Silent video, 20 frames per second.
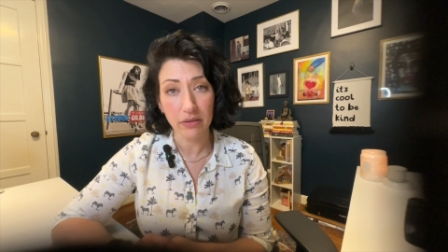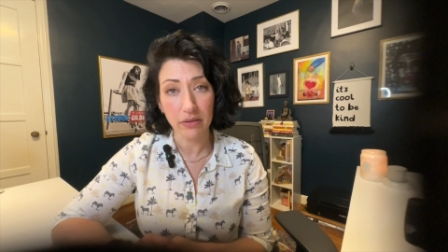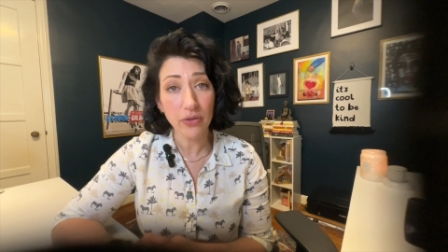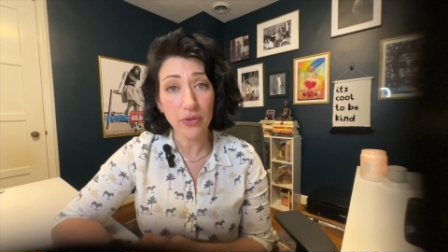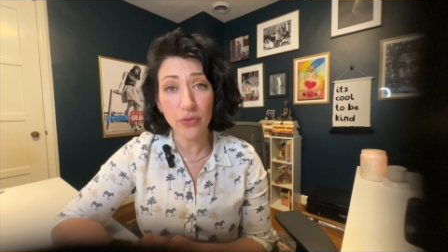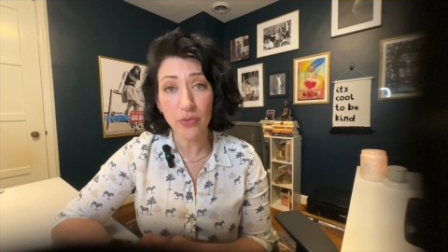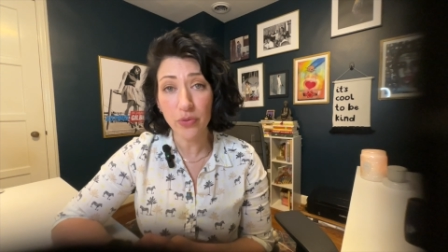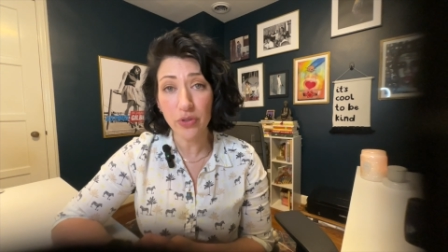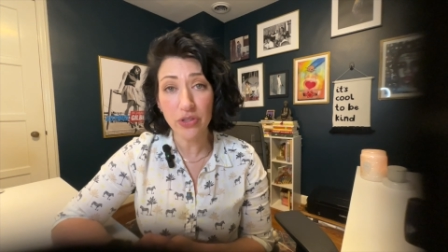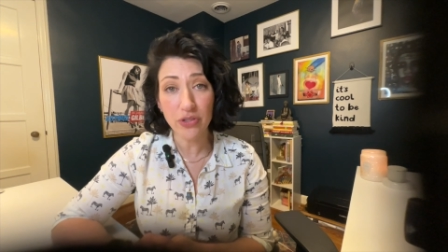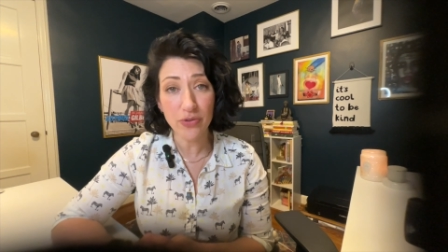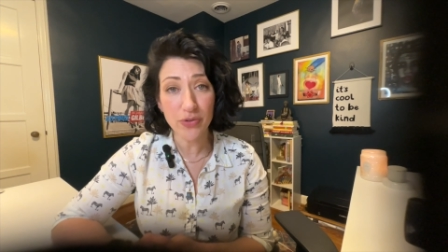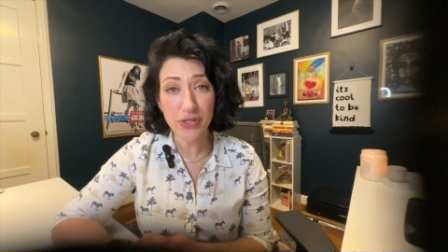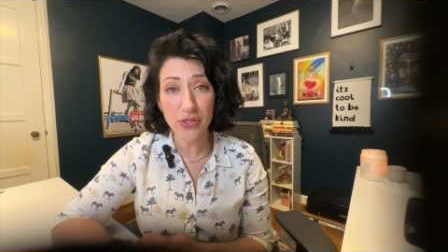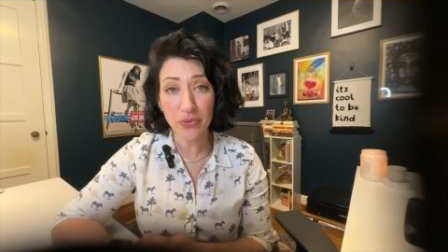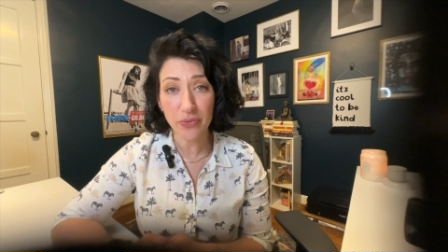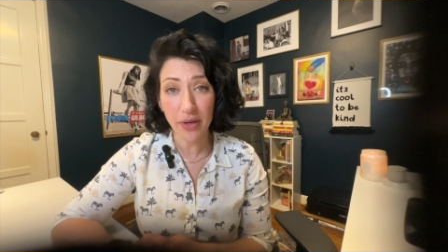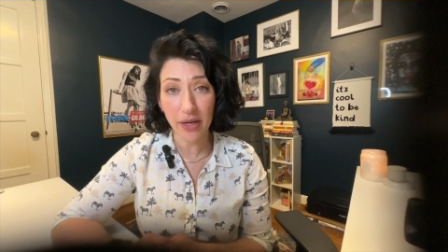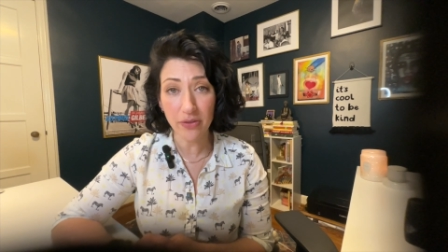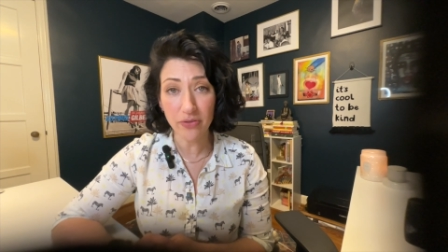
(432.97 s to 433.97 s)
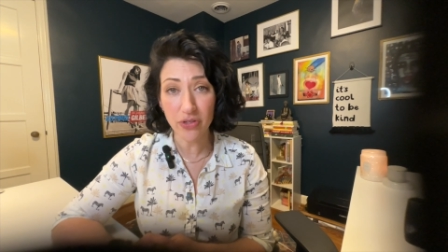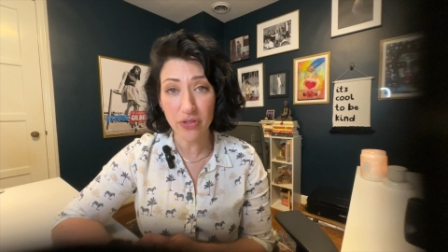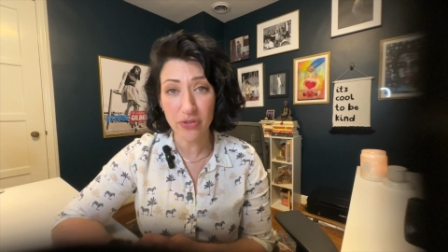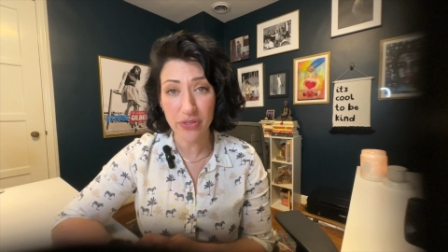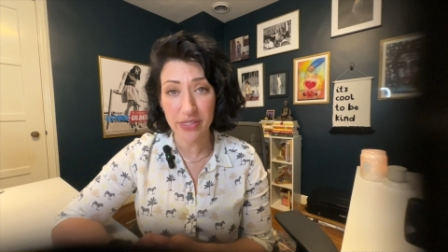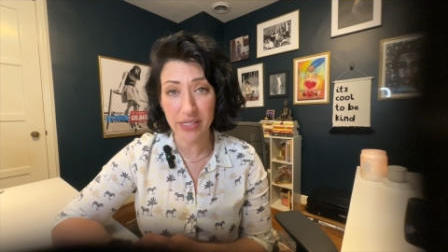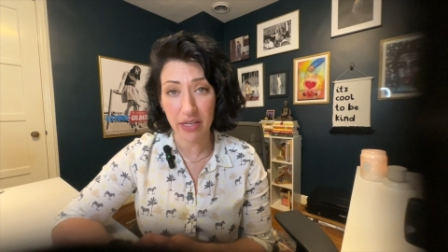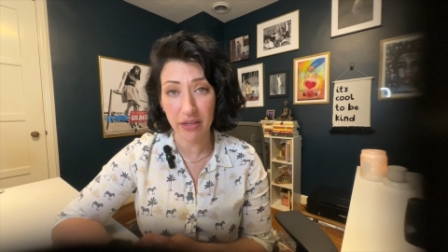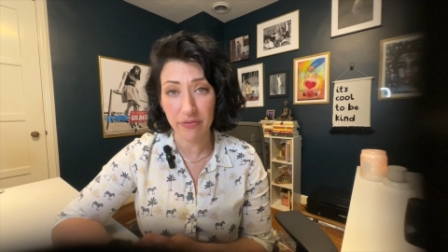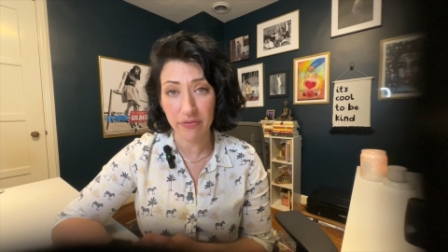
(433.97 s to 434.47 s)
who would you surround
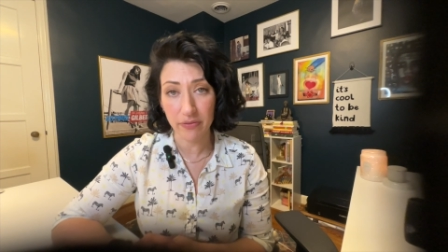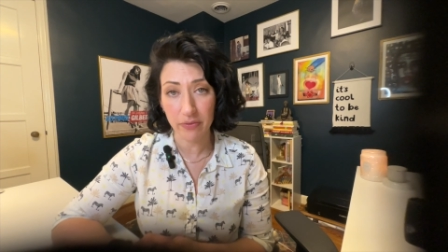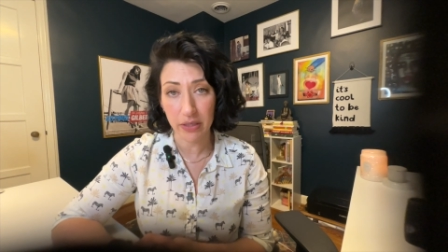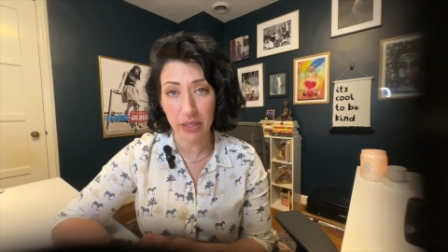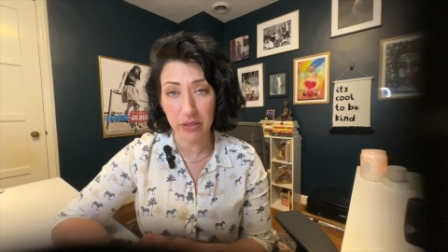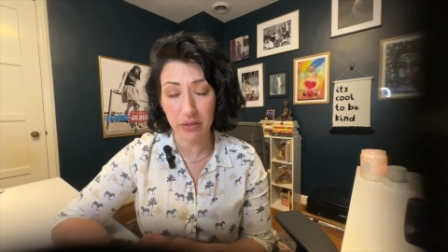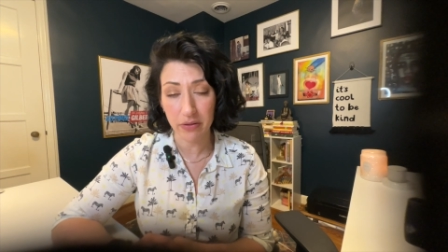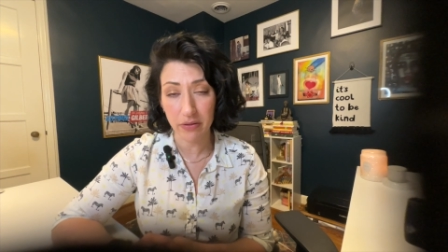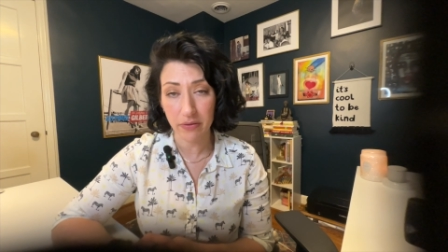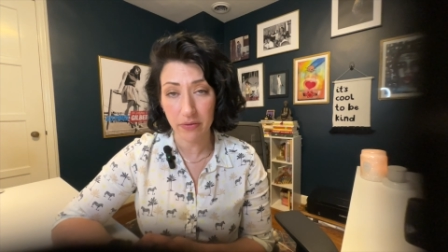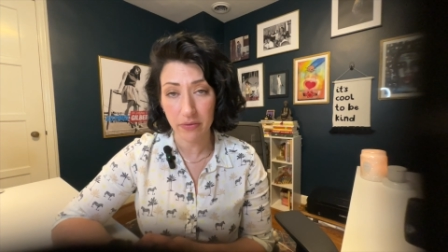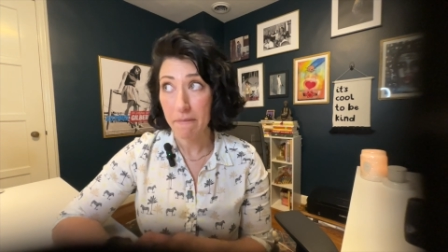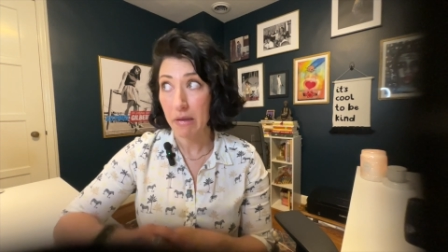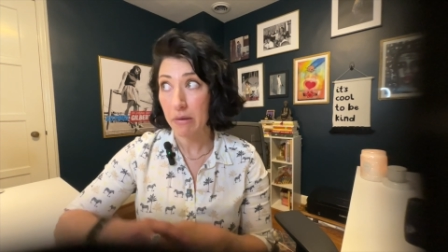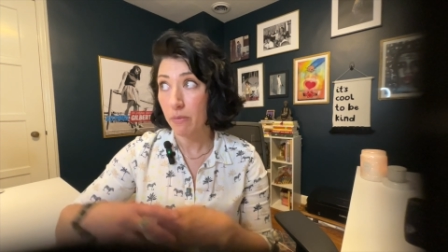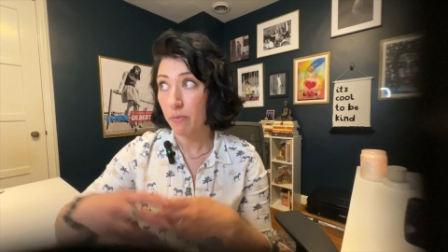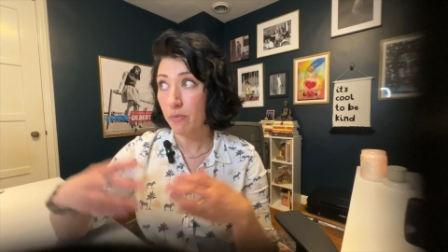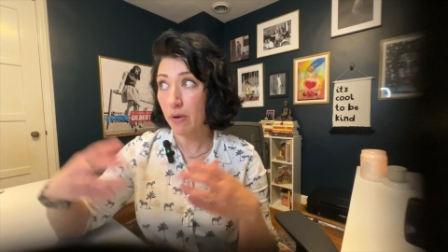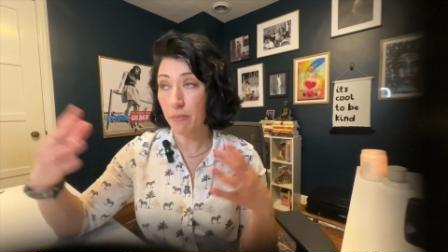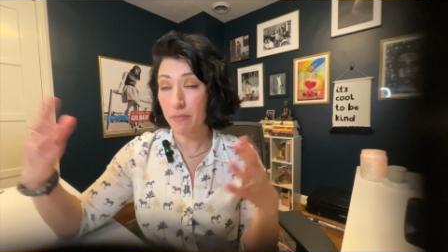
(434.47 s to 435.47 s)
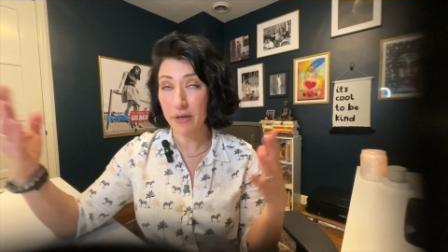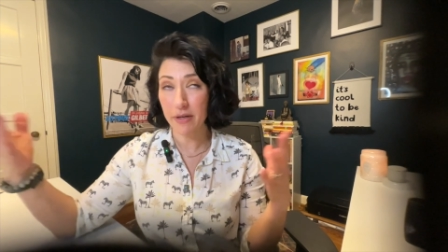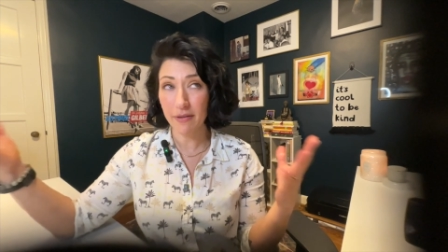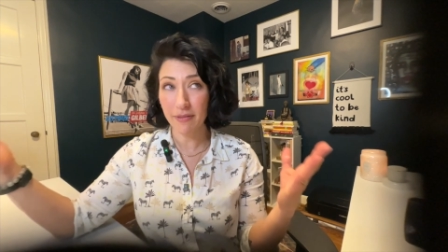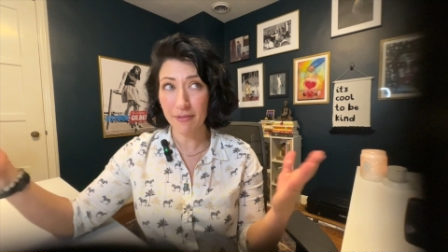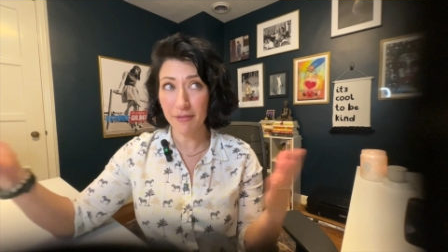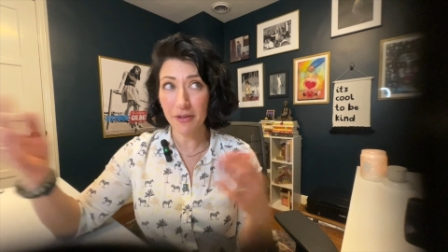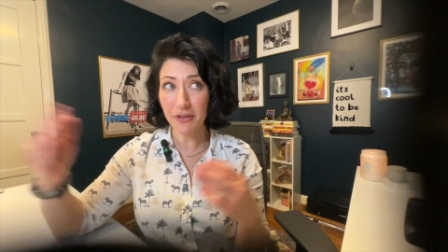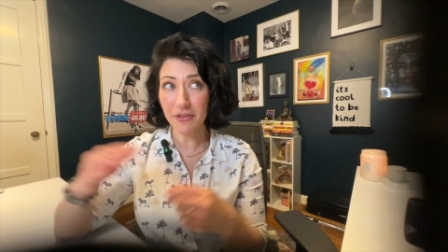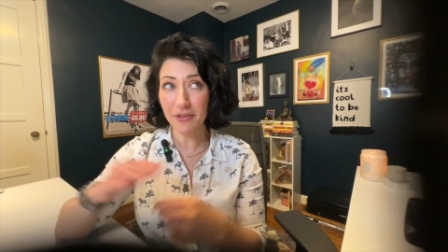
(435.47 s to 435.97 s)
yourself with? What would
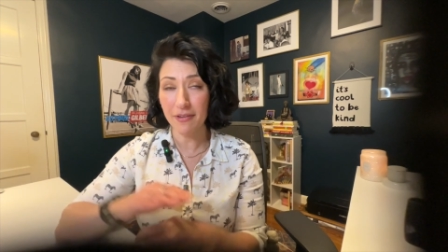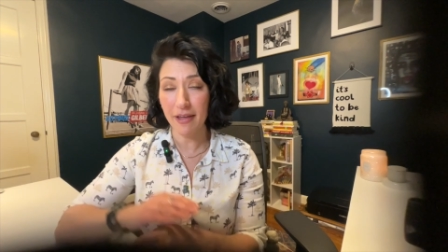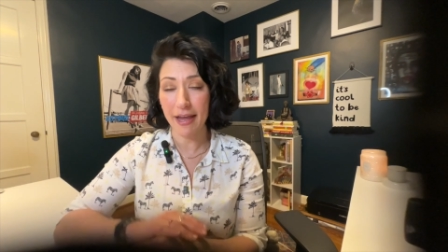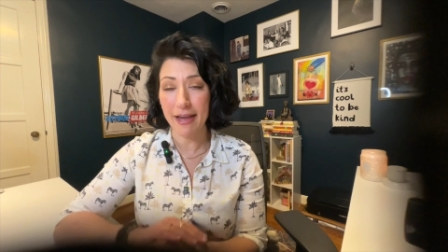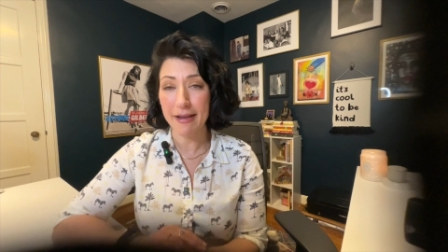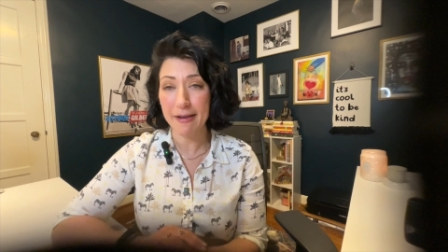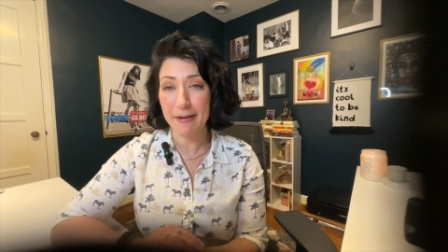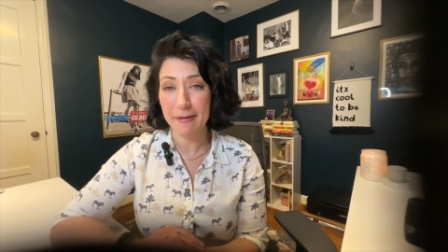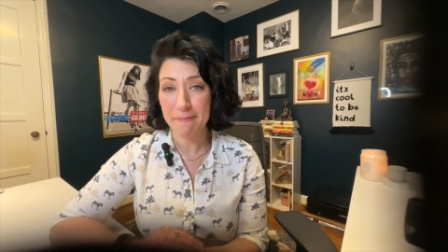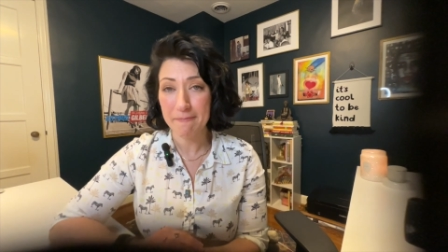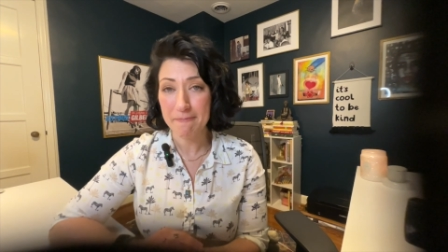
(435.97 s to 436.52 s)
it look like?